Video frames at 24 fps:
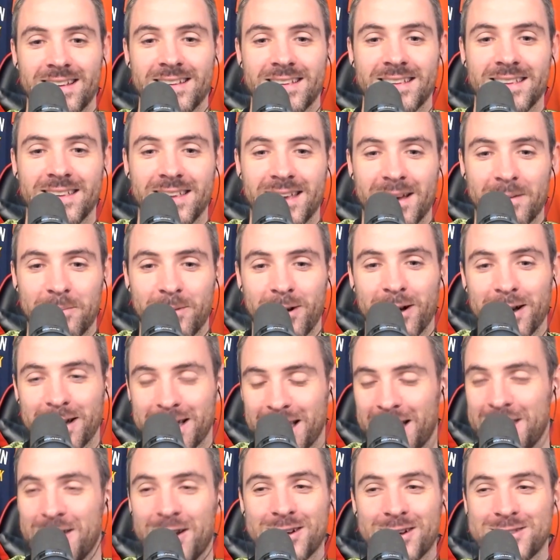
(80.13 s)
Yeah,
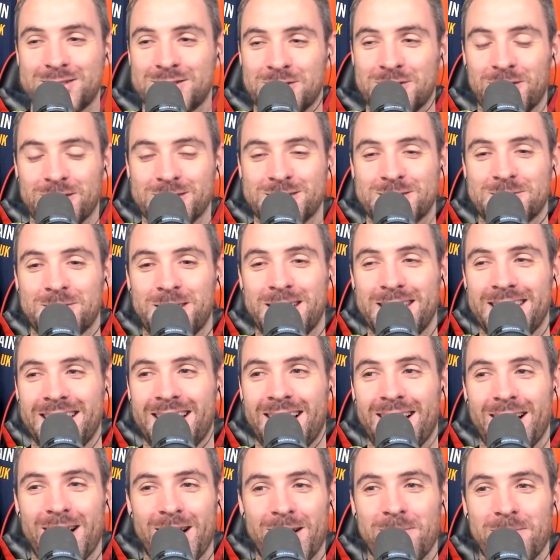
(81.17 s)
okay, nice, short and sweet.
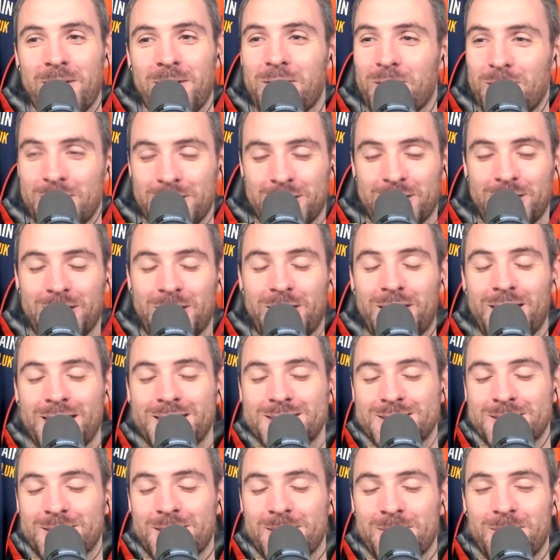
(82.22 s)
I thought you were going to go
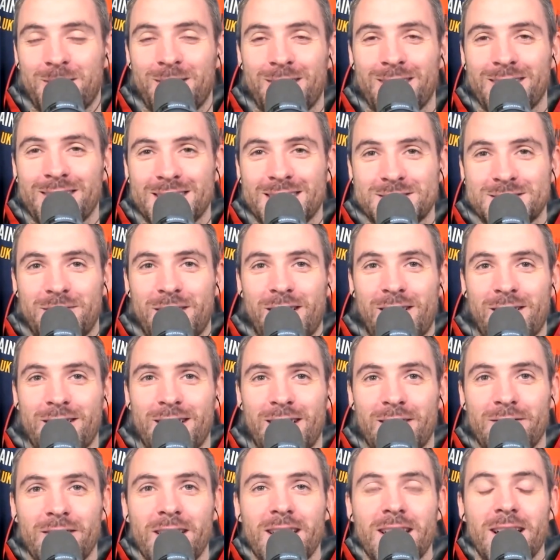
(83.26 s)
into it more. That's fair
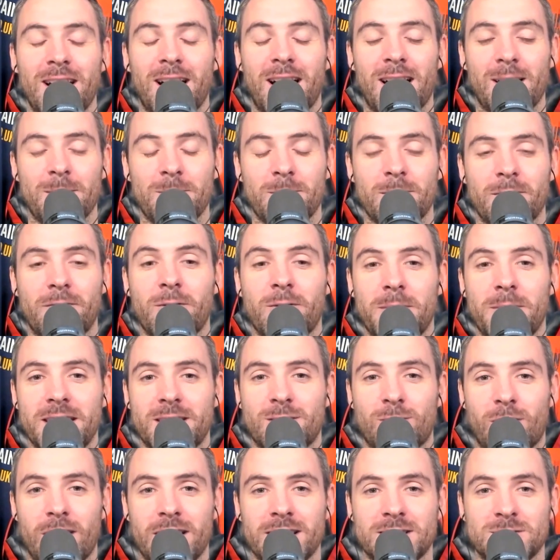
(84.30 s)
enough. For me,
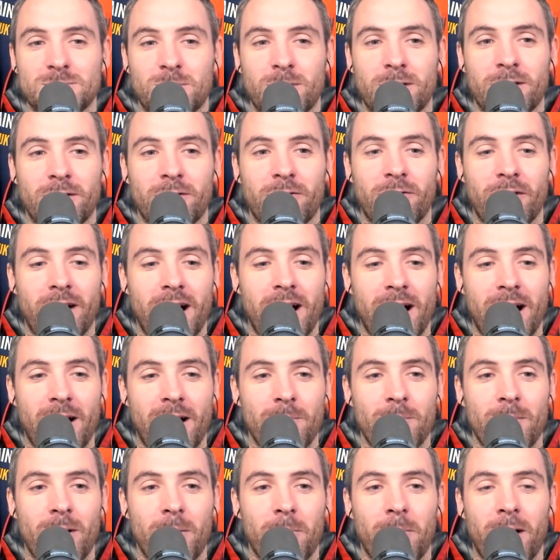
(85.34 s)
Craig's one of
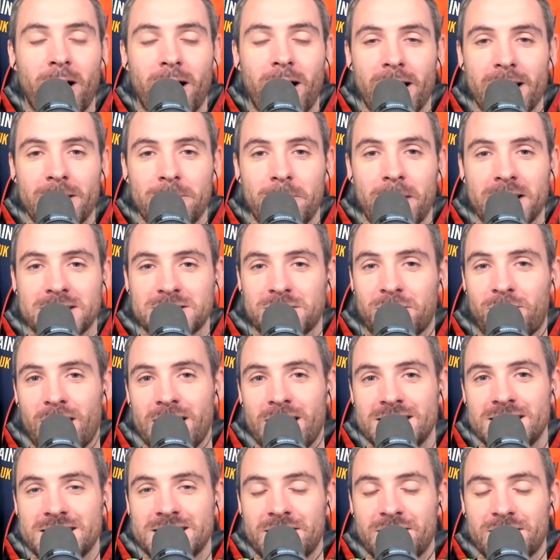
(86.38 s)
my better
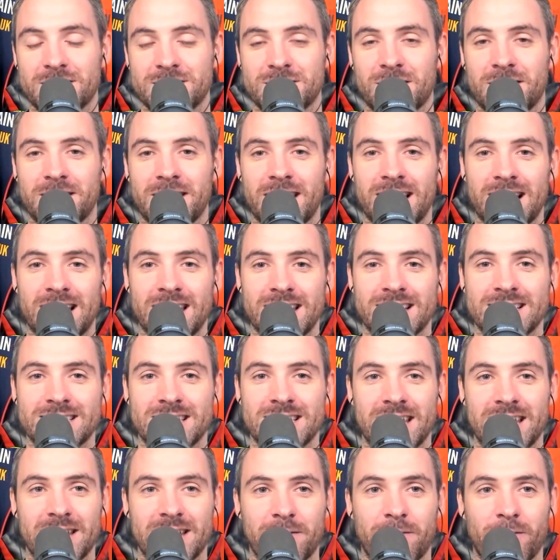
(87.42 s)
friends in the Sunday League
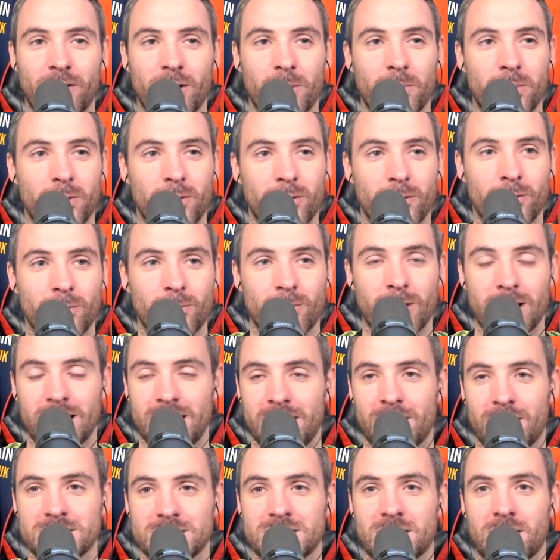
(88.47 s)
scene in football. Really
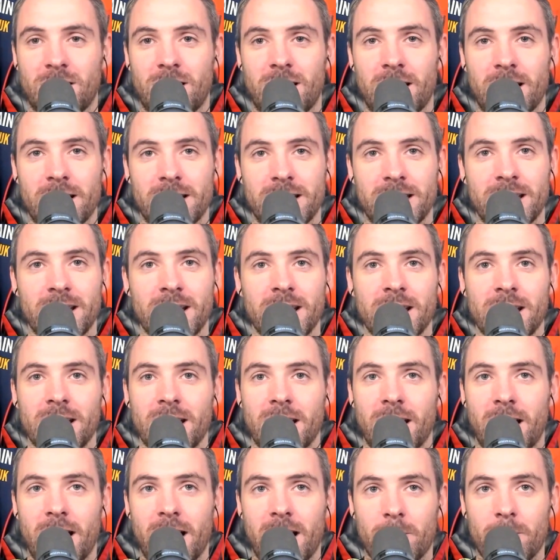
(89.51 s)
nice guy.
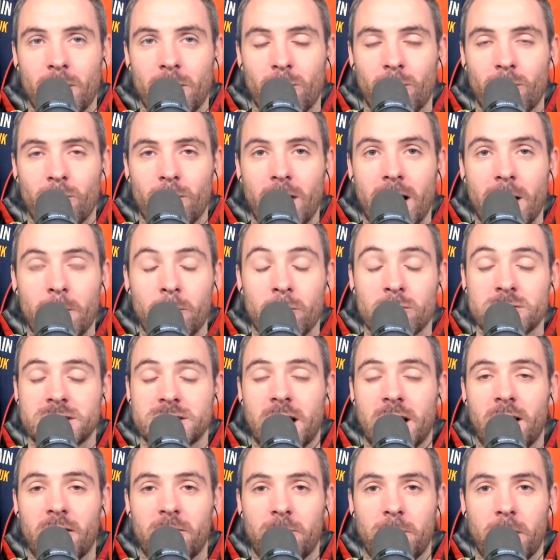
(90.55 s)
And we'll
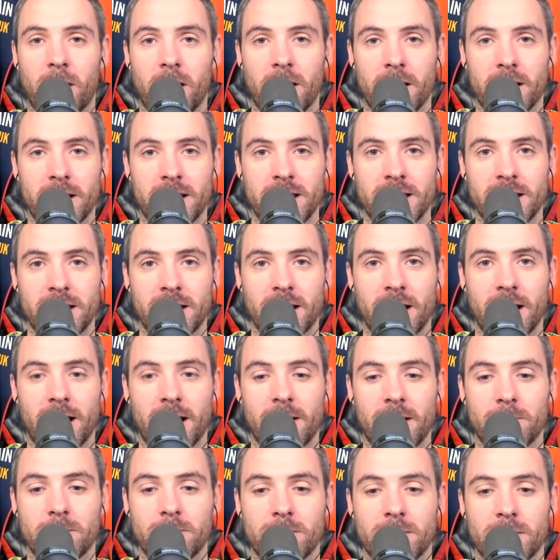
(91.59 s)
start off by,
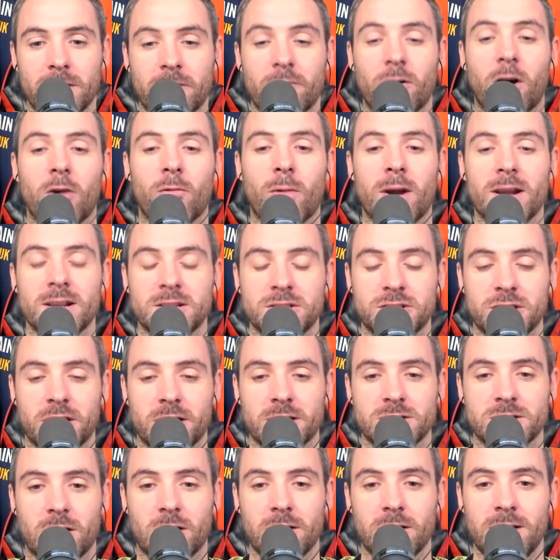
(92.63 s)
you've got a Reading
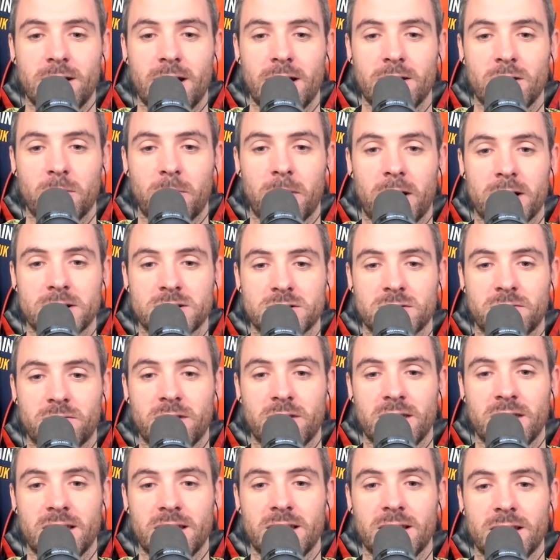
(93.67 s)
shirt on, and you're part of
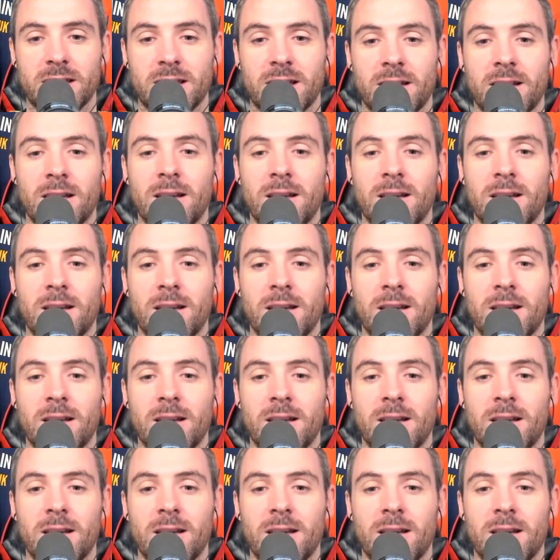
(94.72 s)
the